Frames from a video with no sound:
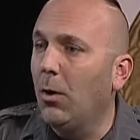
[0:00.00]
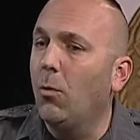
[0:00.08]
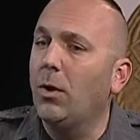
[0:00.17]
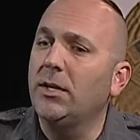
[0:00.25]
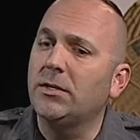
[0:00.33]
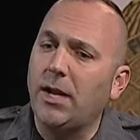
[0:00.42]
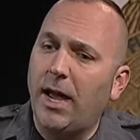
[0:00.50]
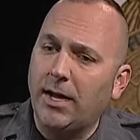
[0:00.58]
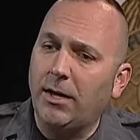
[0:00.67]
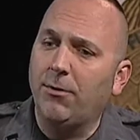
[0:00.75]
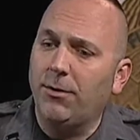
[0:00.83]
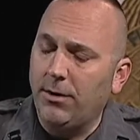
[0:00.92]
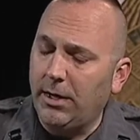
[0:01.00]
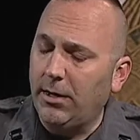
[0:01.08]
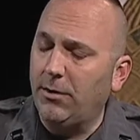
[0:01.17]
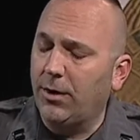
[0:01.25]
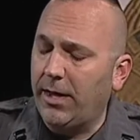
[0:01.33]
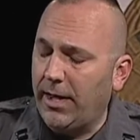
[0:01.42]
What is an accurate
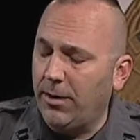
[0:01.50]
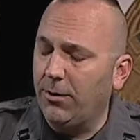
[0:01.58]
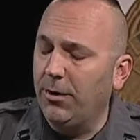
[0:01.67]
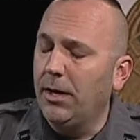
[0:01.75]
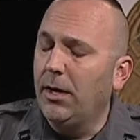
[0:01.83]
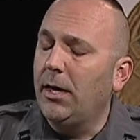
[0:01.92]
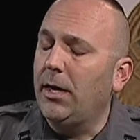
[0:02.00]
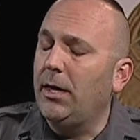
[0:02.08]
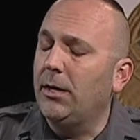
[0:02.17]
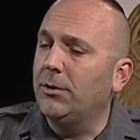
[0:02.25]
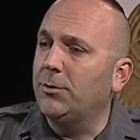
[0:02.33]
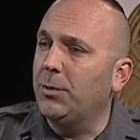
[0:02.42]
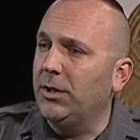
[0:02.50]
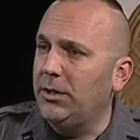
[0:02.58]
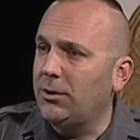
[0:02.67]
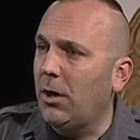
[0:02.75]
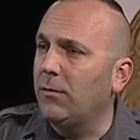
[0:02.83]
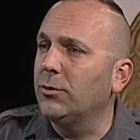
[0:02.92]
indicator is
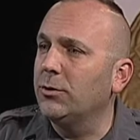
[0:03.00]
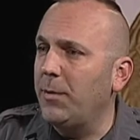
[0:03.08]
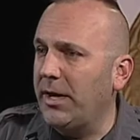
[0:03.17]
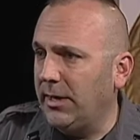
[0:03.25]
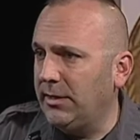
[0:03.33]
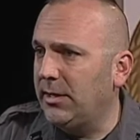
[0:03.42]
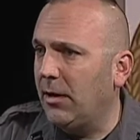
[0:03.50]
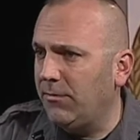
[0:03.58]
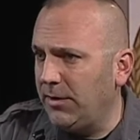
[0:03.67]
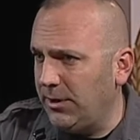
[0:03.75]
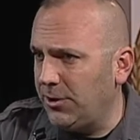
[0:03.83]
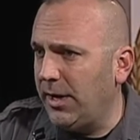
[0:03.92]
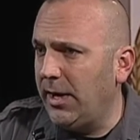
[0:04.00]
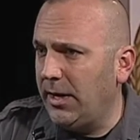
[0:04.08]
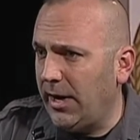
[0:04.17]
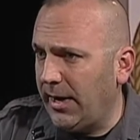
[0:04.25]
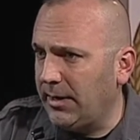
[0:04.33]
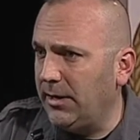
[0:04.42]
police officers making self-initiated
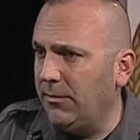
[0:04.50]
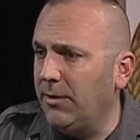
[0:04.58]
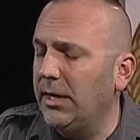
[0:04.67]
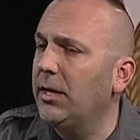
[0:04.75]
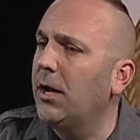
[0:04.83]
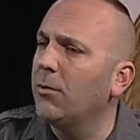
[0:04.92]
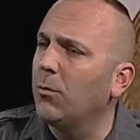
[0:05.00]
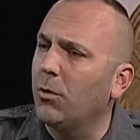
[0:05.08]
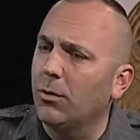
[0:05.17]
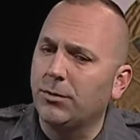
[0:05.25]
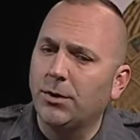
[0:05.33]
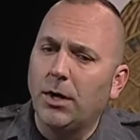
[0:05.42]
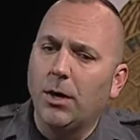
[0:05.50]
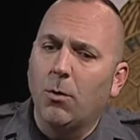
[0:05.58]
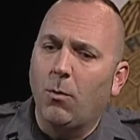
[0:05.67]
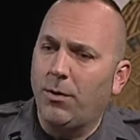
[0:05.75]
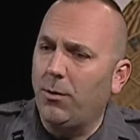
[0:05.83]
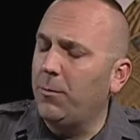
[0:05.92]
activity. In other words,
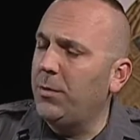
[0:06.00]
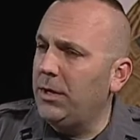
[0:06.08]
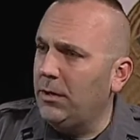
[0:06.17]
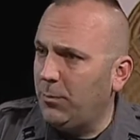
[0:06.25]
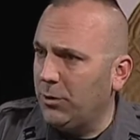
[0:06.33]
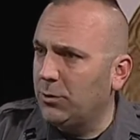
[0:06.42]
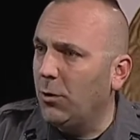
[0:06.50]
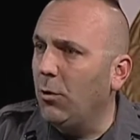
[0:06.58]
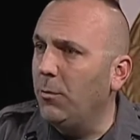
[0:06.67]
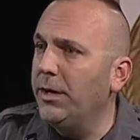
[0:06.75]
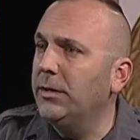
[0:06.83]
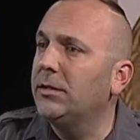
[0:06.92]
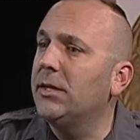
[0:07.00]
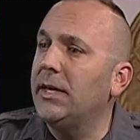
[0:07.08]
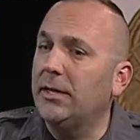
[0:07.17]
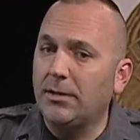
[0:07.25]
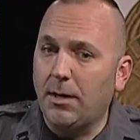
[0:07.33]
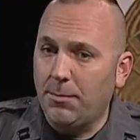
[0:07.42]
whether it be the patrolman
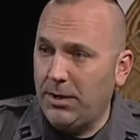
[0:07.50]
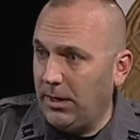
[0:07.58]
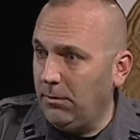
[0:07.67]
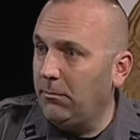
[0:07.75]
seeing something